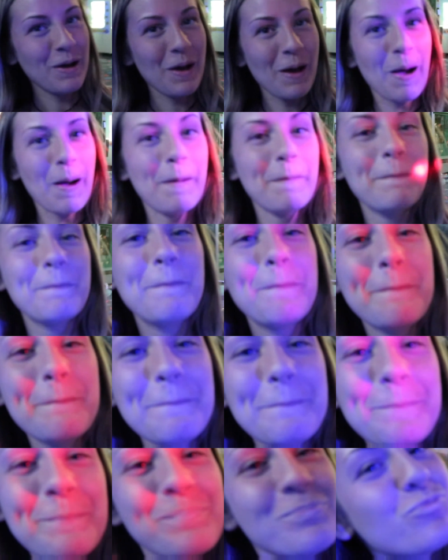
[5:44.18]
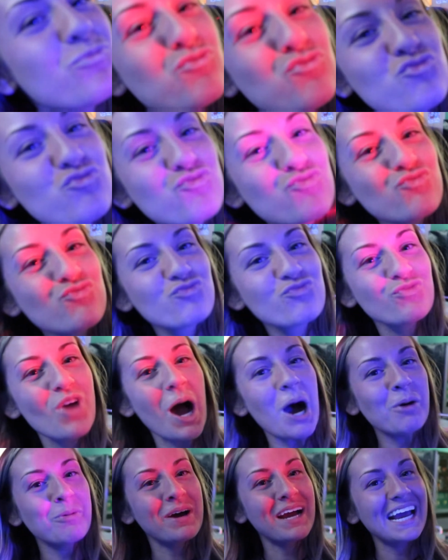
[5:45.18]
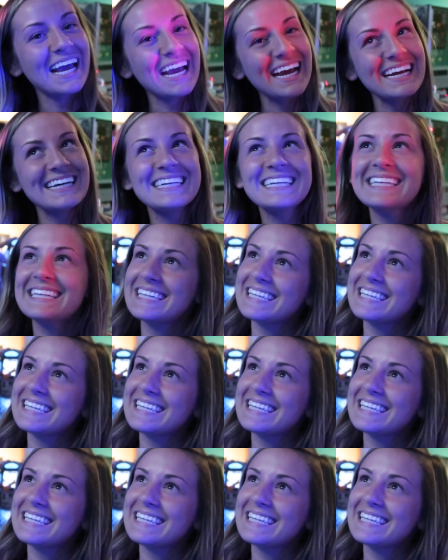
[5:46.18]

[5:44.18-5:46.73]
First one goes to Kenzie. Always.